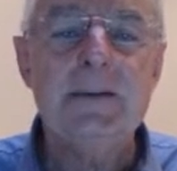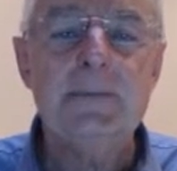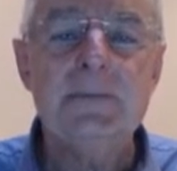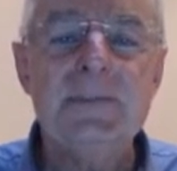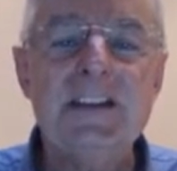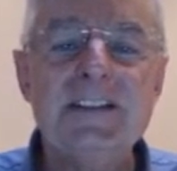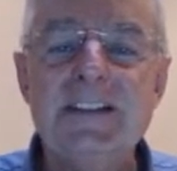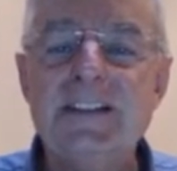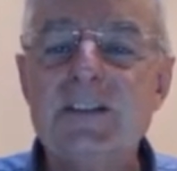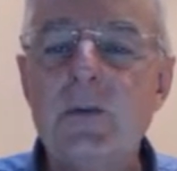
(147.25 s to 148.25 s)
This
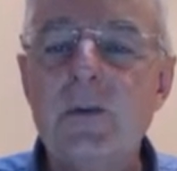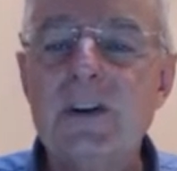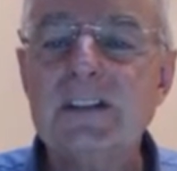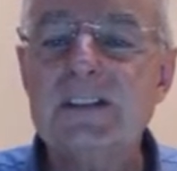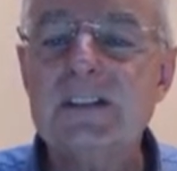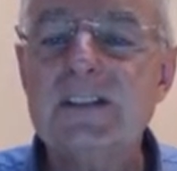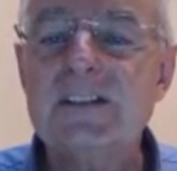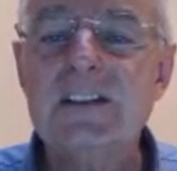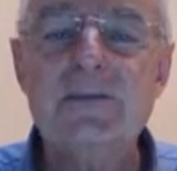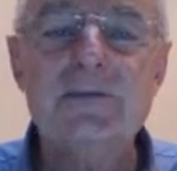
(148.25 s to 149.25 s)
is quite
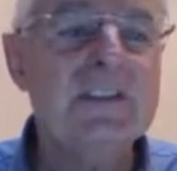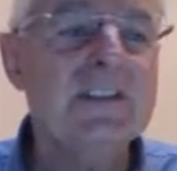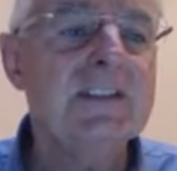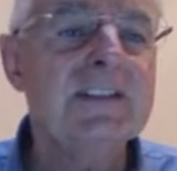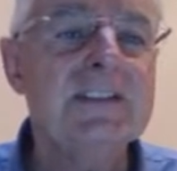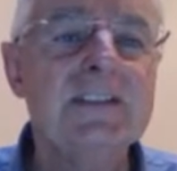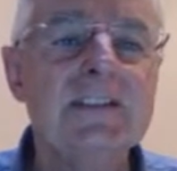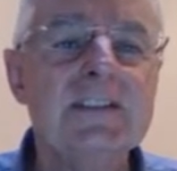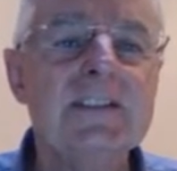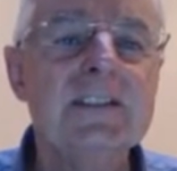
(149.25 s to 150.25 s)
stiff
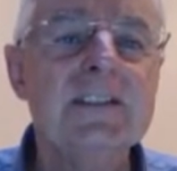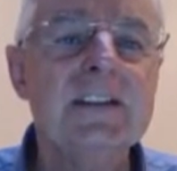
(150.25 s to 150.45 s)
resistance.